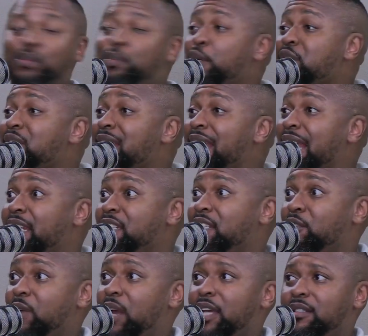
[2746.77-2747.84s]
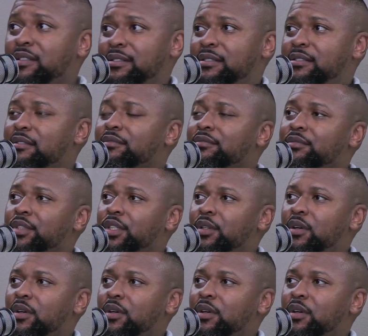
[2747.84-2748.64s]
personality rights. You know?